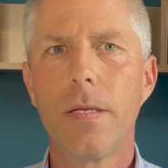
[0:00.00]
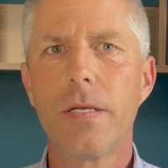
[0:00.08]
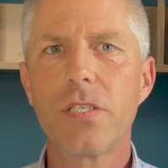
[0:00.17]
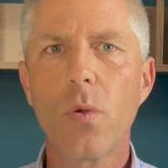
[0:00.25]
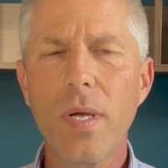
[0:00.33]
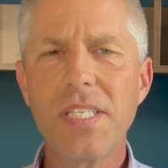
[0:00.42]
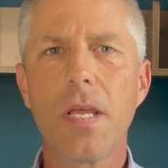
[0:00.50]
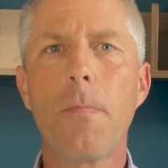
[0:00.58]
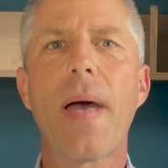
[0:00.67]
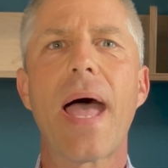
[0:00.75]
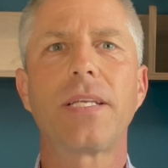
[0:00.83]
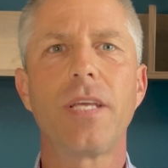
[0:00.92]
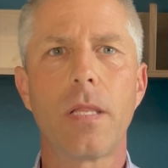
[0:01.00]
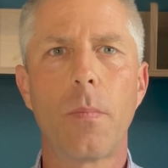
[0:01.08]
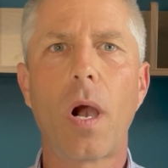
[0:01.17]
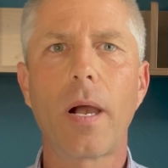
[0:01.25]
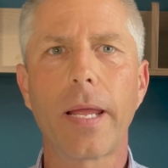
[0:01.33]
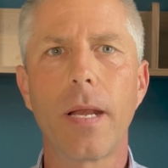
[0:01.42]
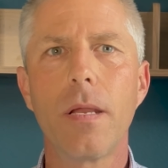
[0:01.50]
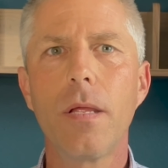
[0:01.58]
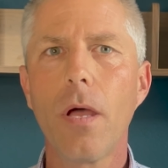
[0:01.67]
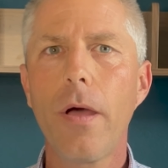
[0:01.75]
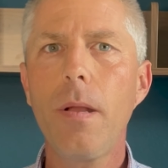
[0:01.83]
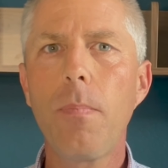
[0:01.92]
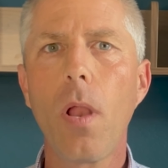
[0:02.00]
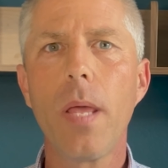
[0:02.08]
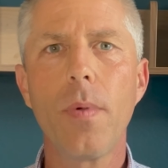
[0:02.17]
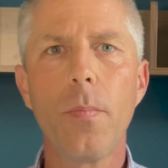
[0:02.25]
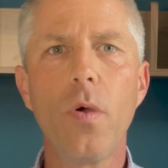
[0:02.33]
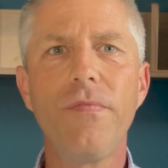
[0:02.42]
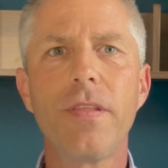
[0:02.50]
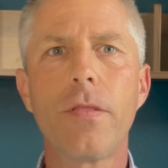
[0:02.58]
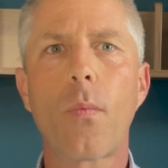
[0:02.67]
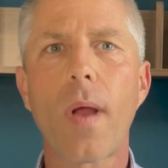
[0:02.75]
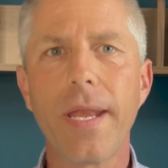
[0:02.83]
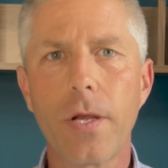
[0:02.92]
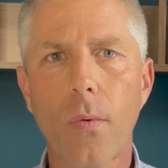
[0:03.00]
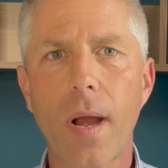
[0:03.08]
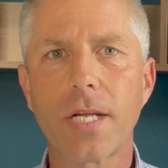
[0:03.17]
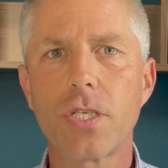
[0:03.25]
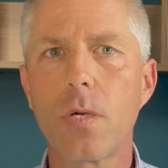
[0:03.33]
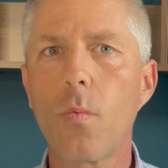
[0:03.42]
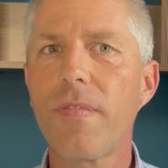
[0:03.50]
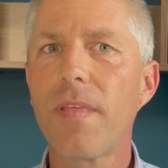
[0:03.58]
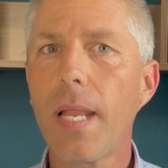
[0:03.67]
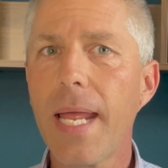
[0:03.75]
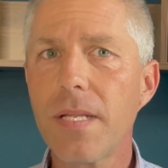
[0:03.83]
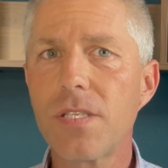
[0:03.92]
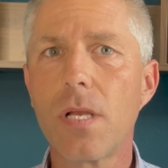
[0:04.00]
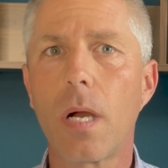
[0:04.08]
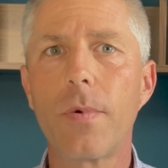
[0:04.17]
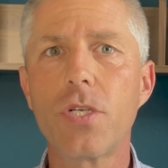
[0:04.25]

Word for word: So what's impacting the market? Unemployment moved in the right direction, with the latest number